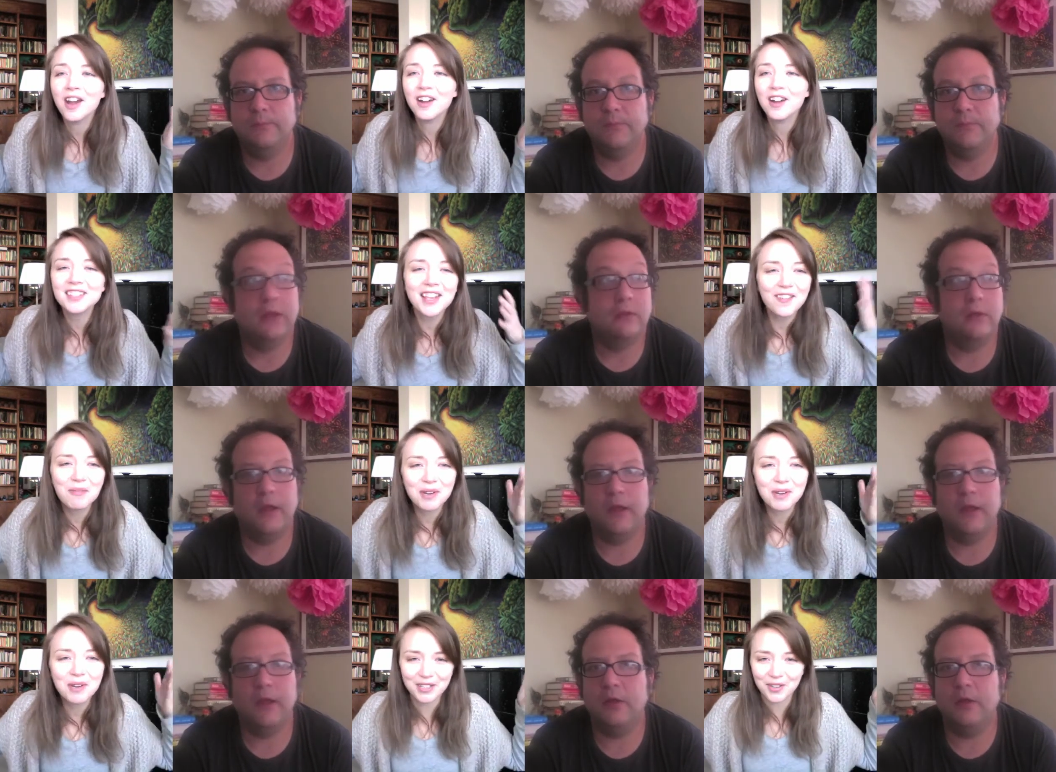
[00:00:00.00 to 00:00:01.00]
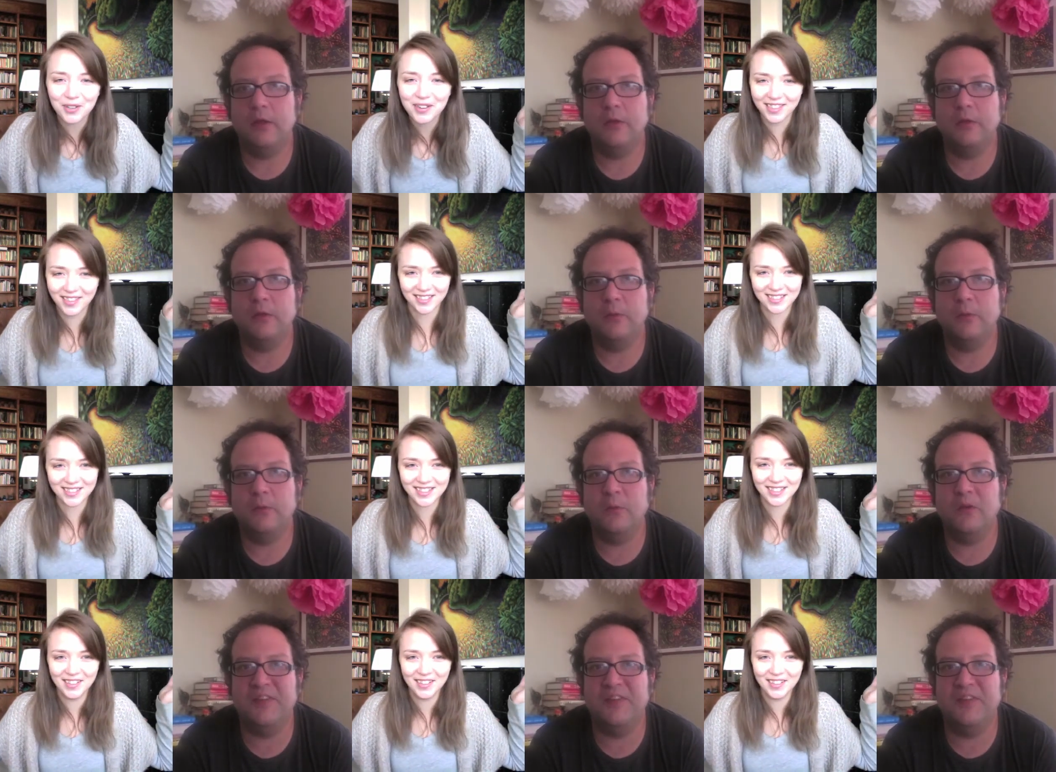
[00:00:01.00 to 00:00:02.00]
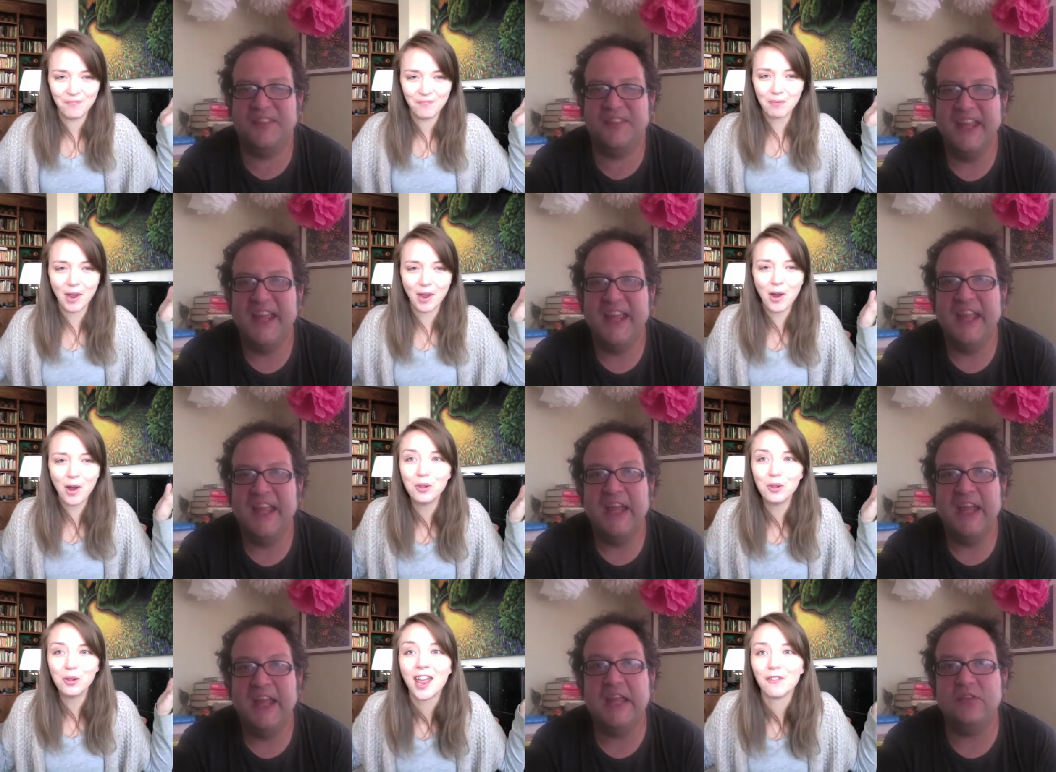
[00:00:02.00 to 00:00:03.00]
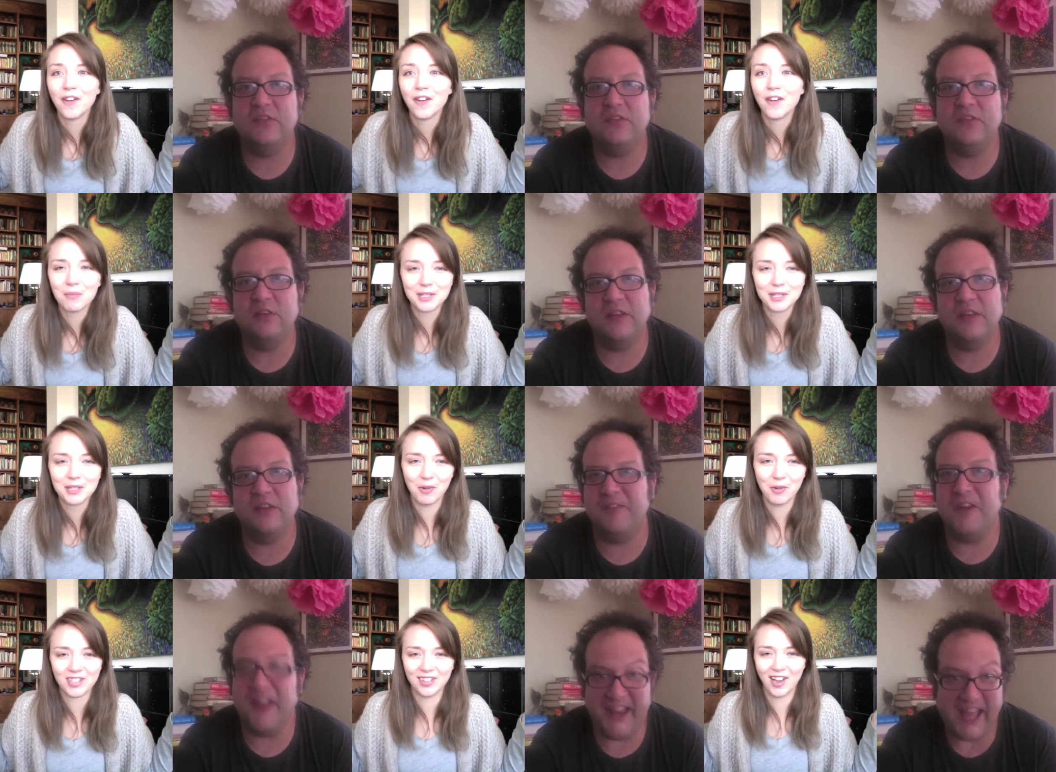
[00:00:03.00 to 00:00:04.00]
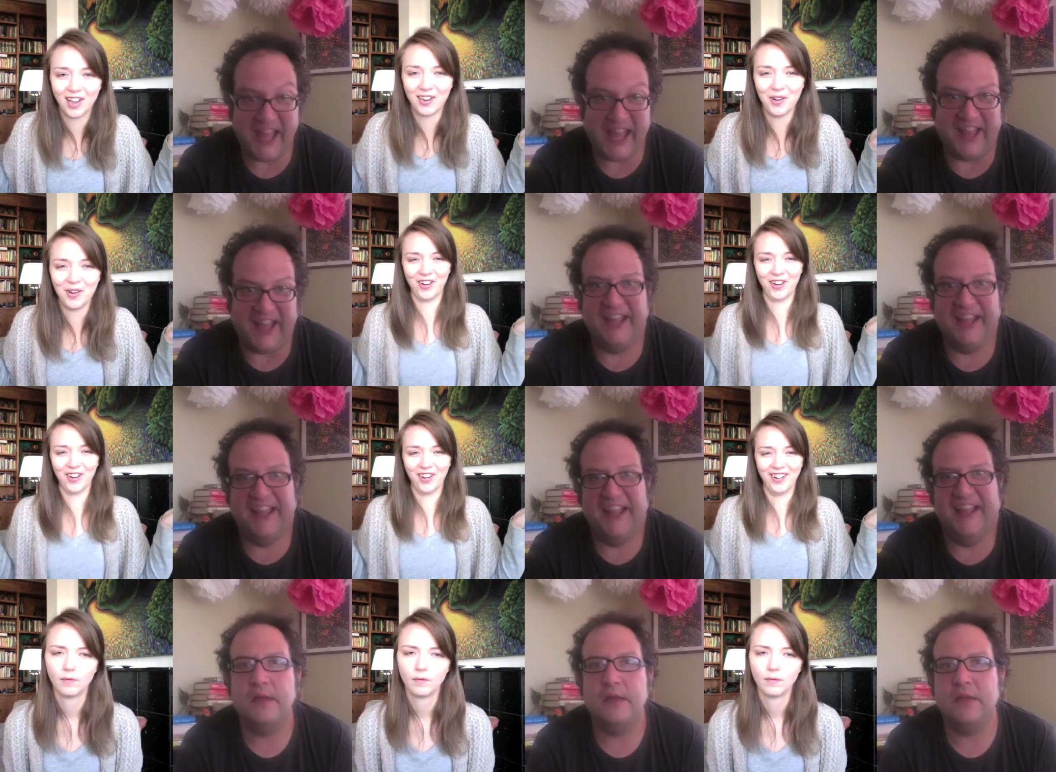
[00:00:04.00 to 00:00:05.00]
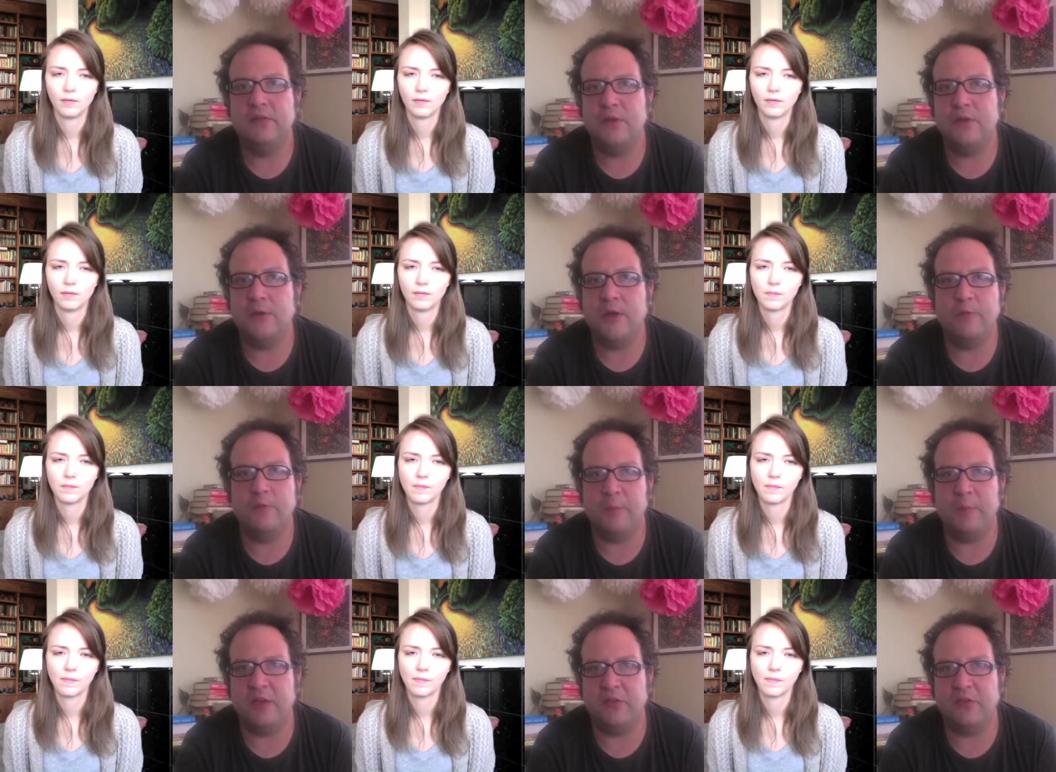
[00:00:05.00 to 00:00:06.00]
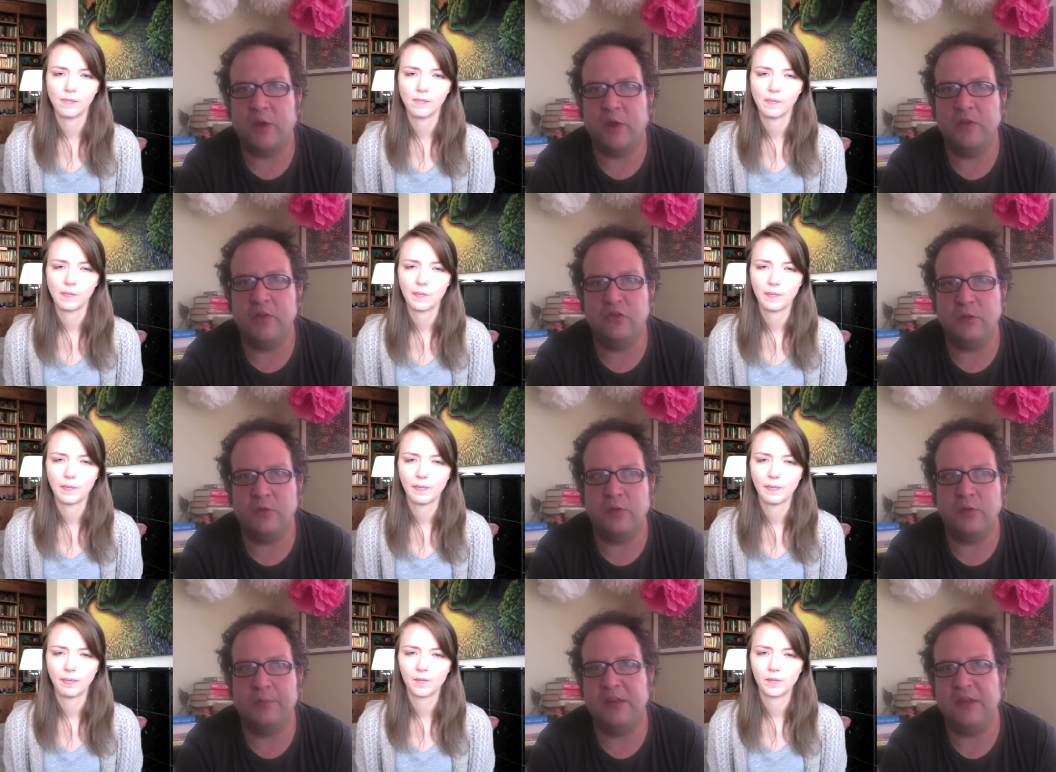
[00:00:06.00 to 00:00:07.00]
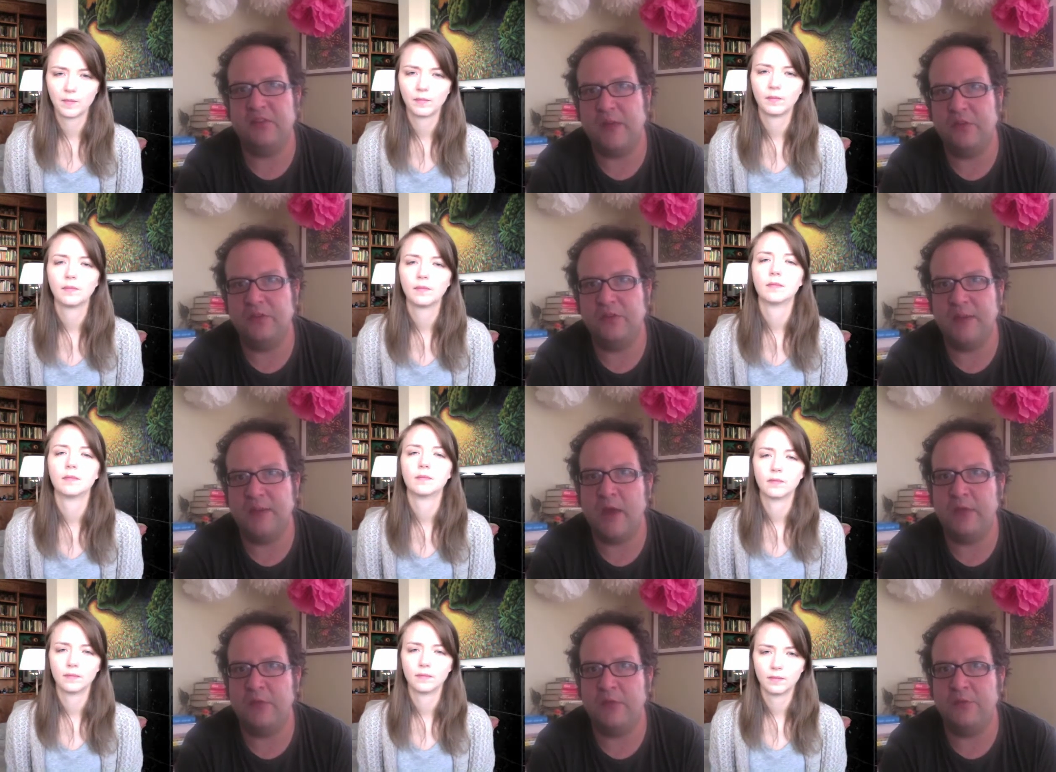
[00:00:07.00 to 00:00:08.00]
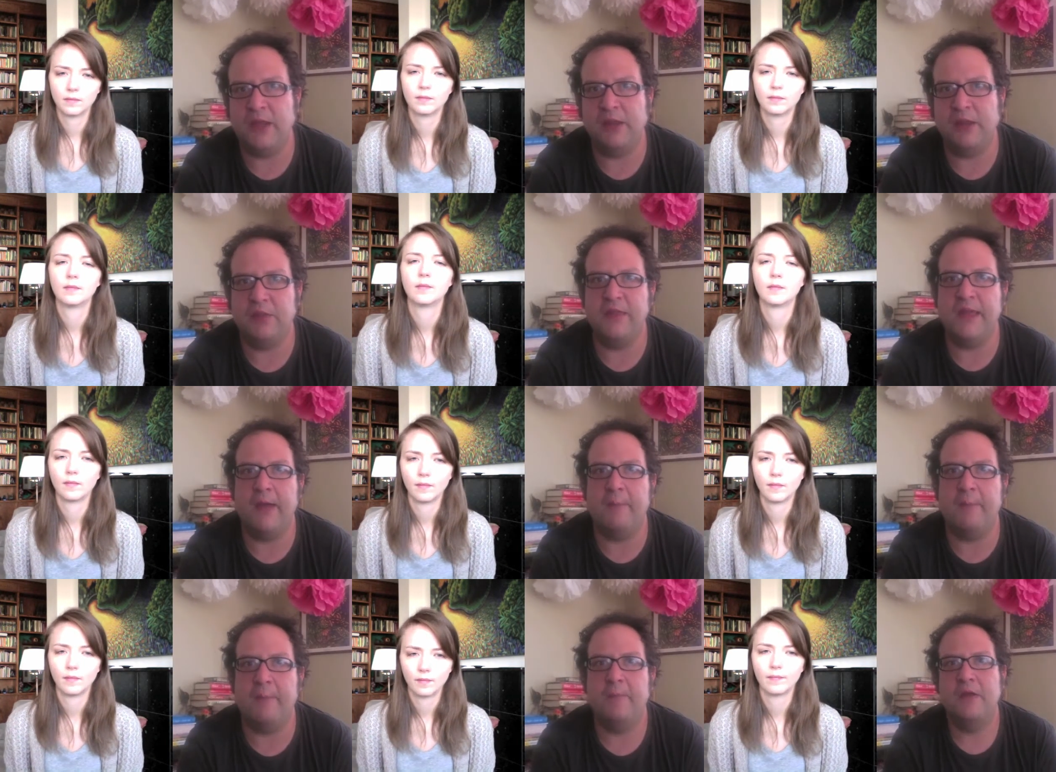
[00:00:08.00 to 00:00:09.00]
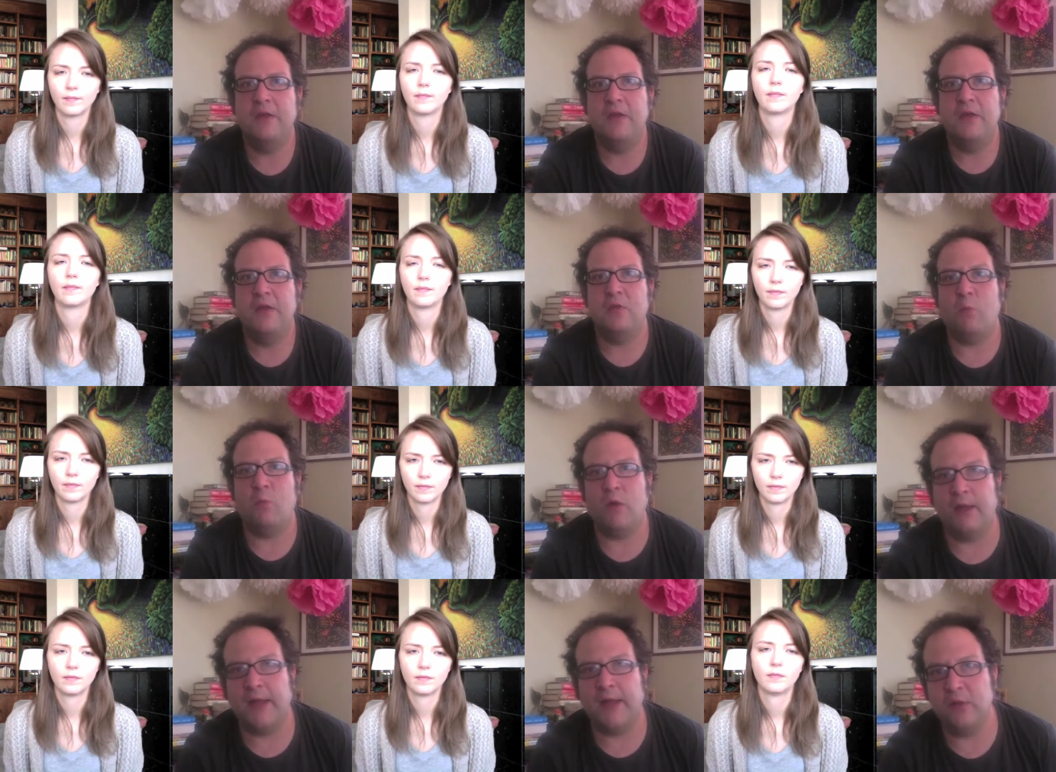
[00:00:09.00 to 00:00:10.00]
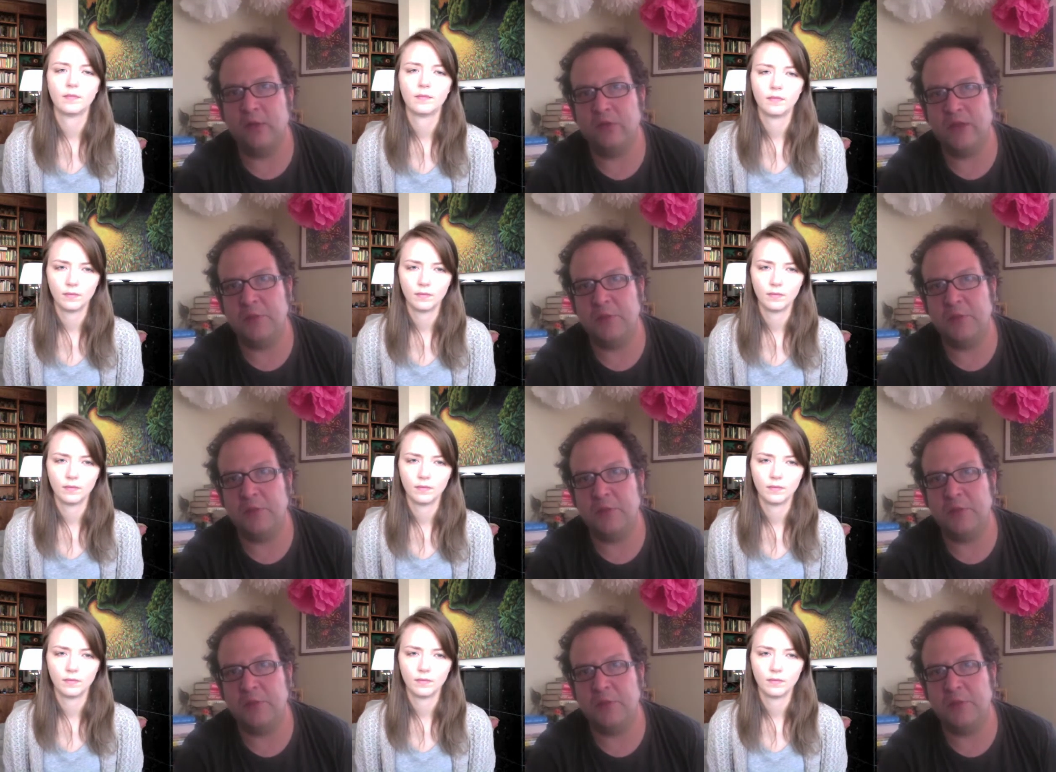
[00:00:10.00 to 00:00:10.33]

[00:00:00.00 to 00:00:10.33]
Speaker 1: where's everybody been doing this? Where's, My whole life, everybody's been watching. Yeah.
Speaker 2: yeah. it's so comforting because it always generally plays out the same way. You've got like the, um, the one liners at